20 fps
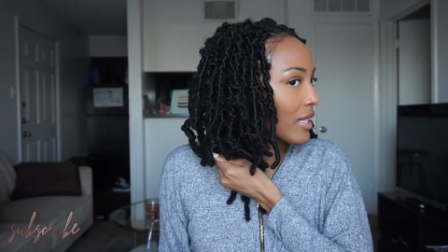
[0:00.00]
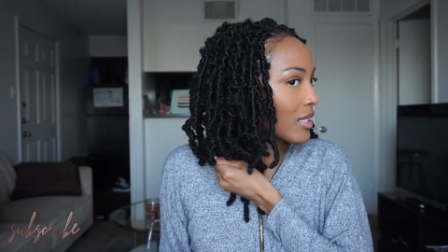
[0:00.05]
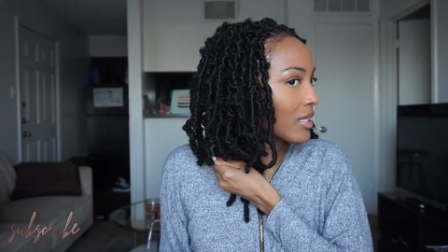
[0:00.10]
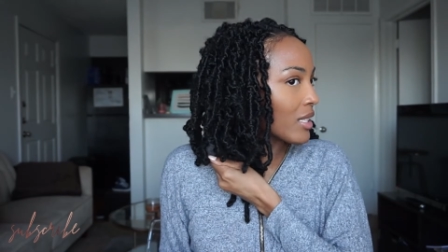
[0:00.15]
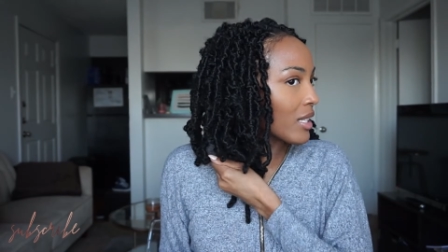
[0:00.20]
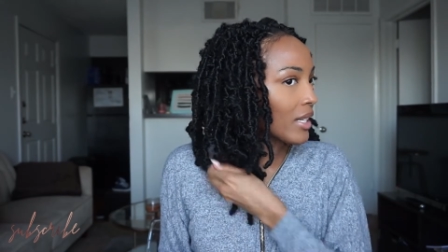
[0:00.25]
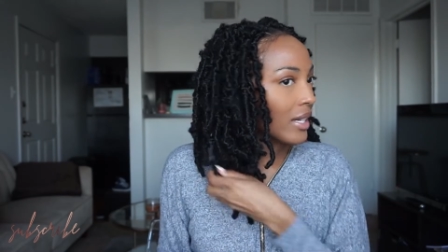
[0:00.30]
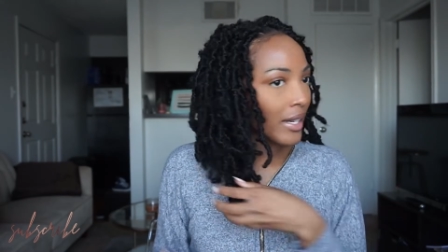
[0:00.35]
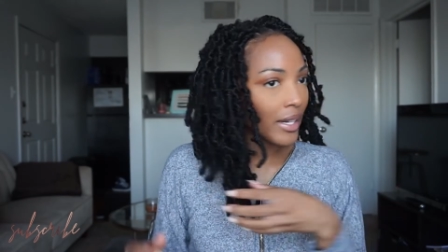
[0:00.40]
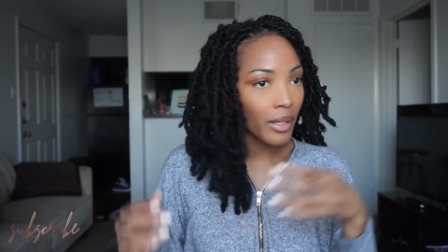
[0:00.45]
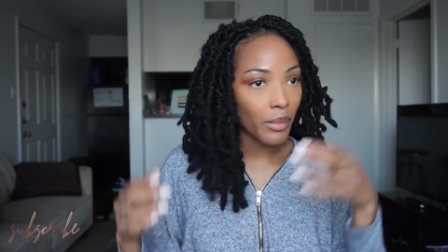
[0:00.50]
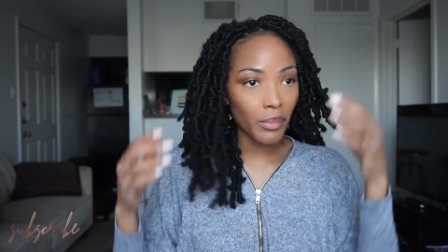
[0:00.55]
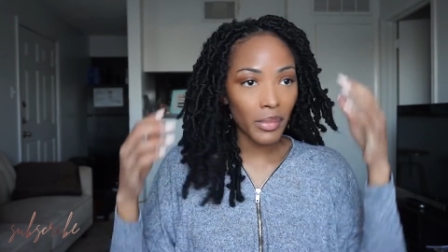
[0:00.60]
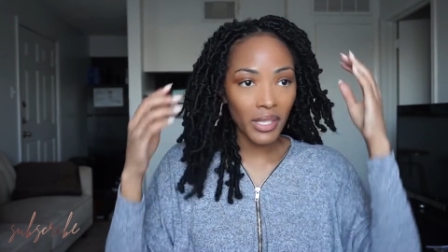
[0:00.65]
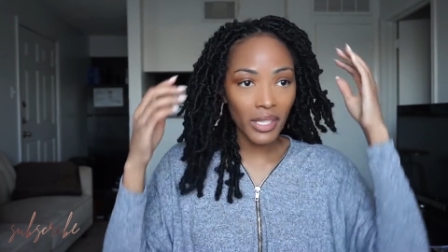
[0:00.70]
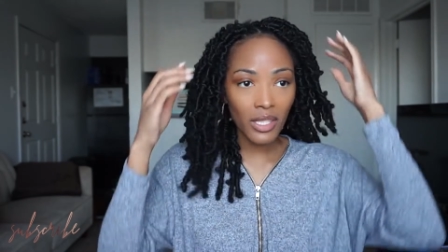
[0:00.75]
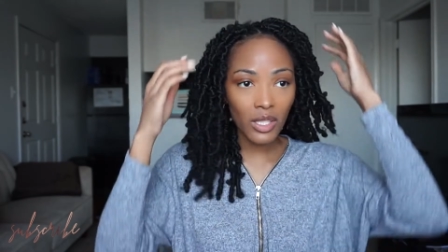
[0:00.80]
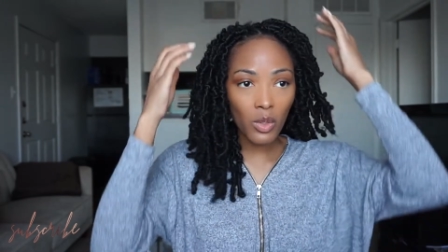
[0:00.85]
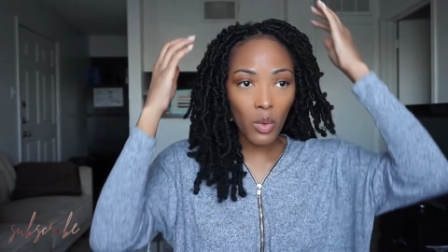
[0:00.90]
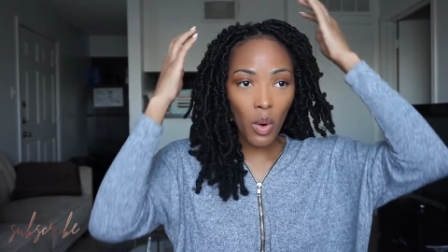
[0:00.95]
is in here, but
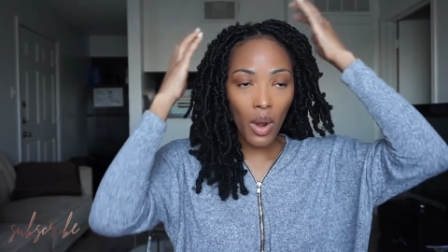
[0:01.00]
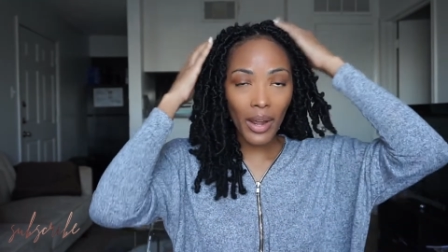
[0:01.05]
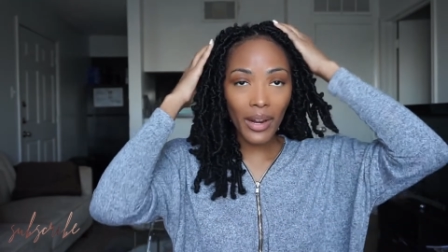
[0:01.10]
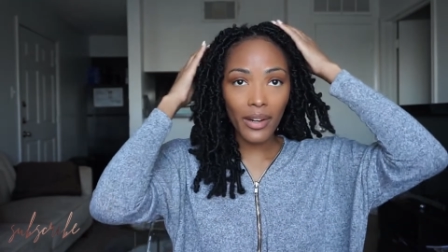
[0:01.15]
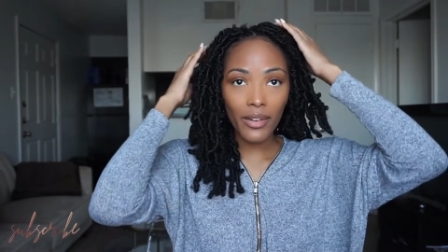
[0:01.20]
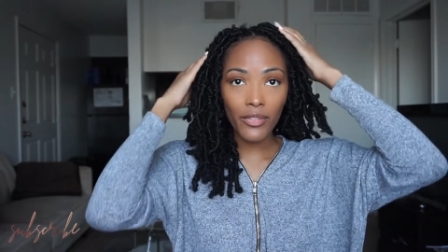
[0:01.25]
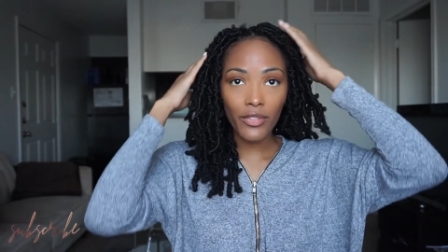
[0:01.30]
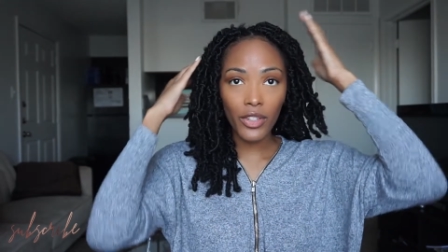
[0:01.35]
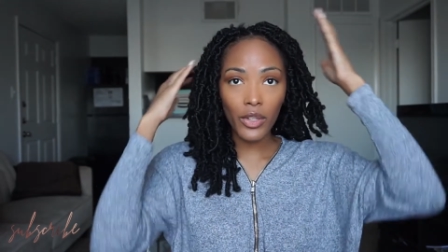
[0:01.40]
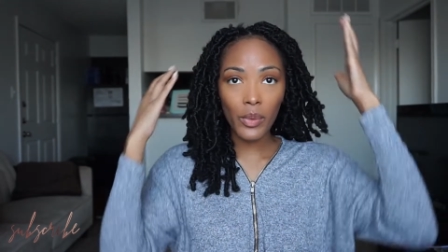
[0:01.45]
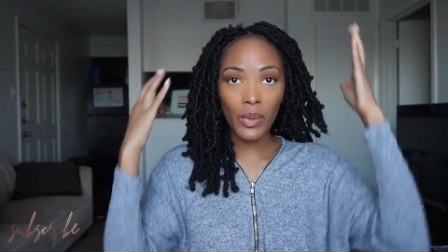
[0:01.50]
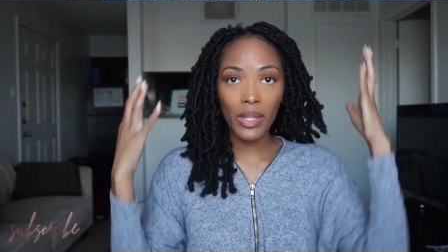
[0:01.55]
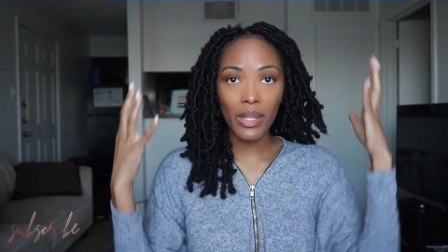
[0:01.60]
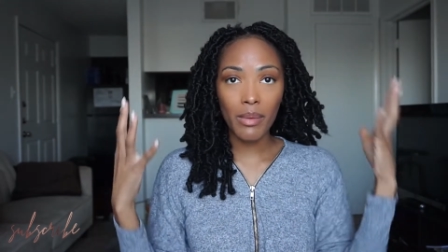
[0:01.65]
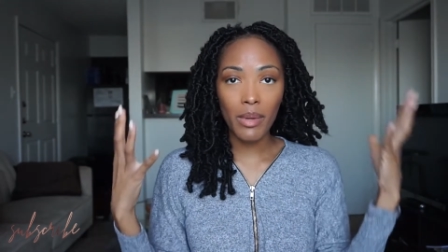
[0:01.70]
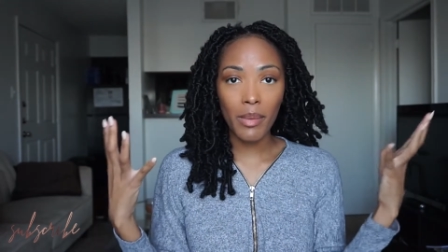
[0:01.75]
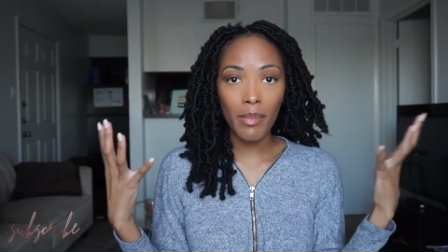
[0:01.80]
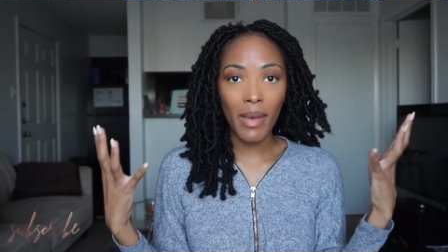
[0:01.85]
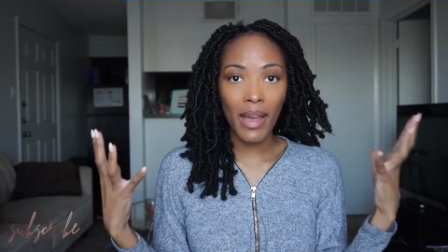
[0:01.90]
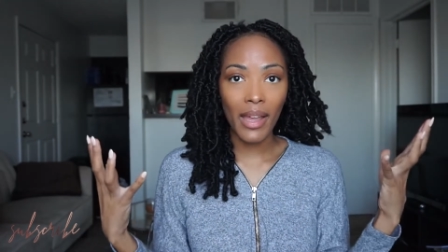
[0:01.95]
it's quite a few
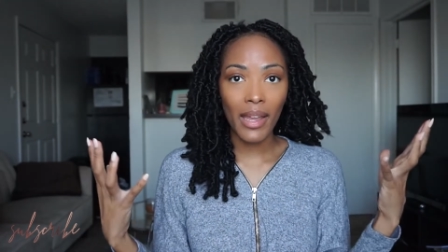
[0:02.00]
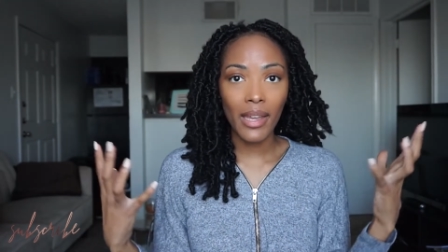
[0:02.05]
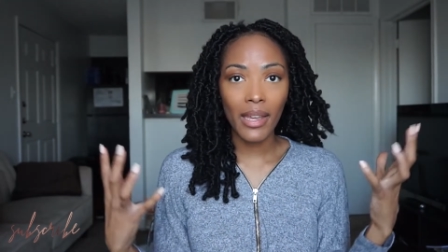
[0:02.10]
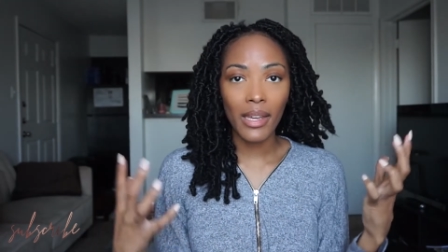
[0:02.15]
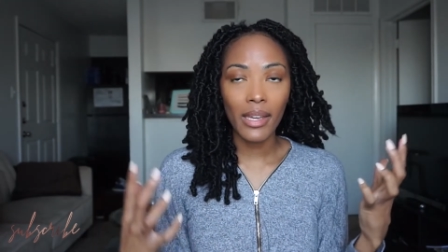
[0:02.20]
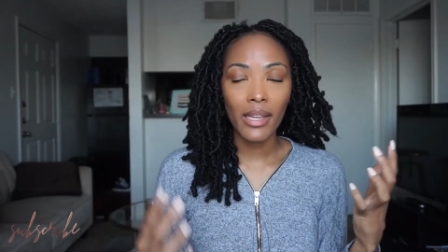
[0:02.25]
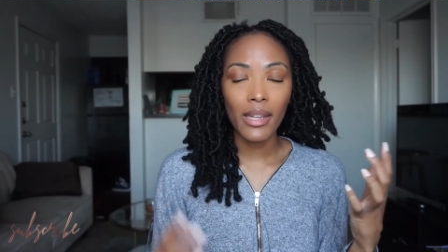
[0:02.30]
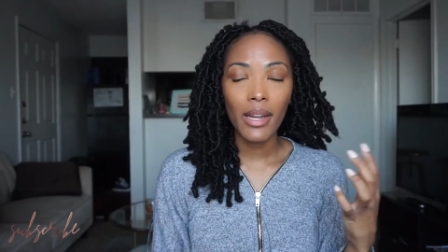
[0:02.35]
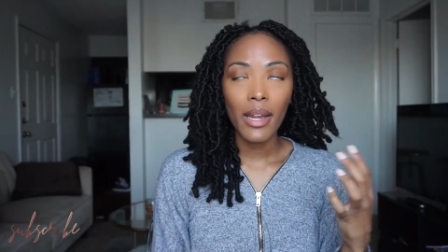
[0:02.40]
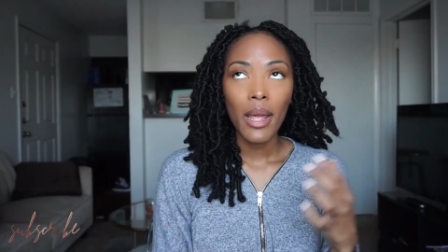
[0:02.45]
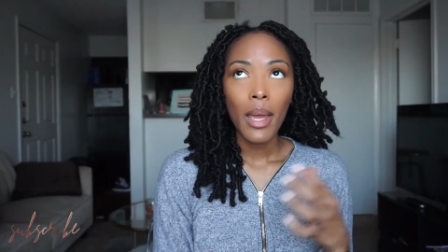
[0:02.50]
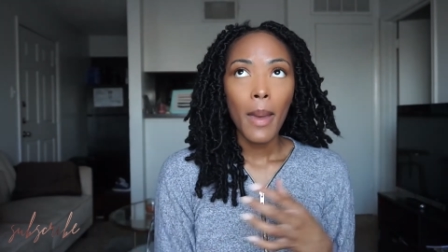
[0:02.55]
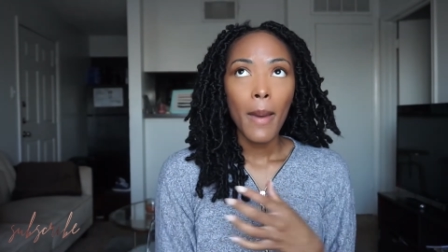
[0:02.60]
in my head.